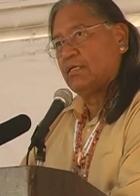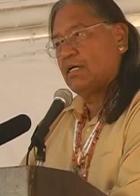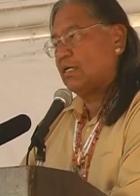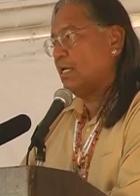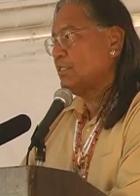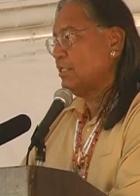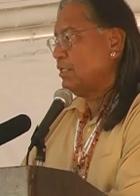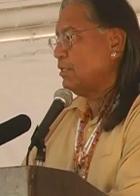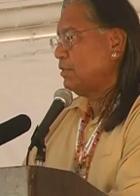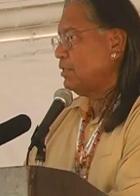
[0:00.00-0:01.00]
I'd like to
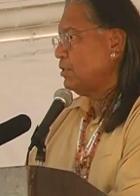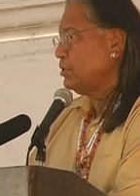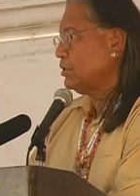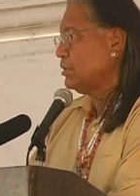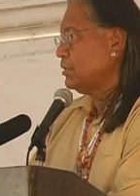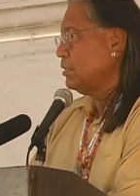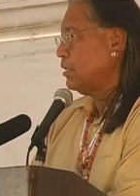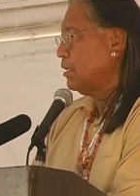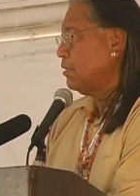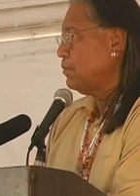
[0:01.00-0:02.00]
introduce
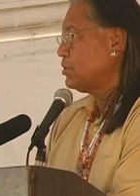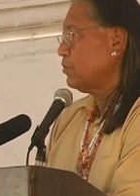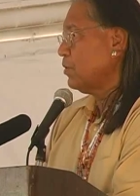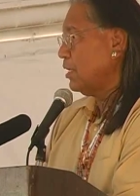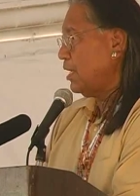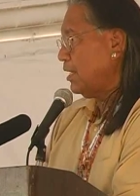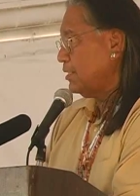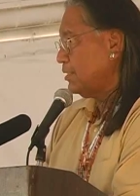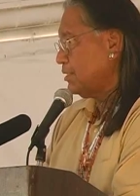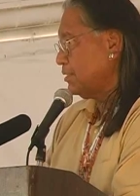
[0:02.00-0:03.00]
Mr. Oren
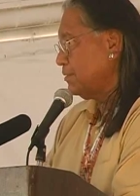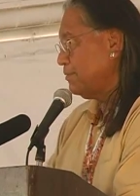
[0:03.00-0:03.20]
Lyons.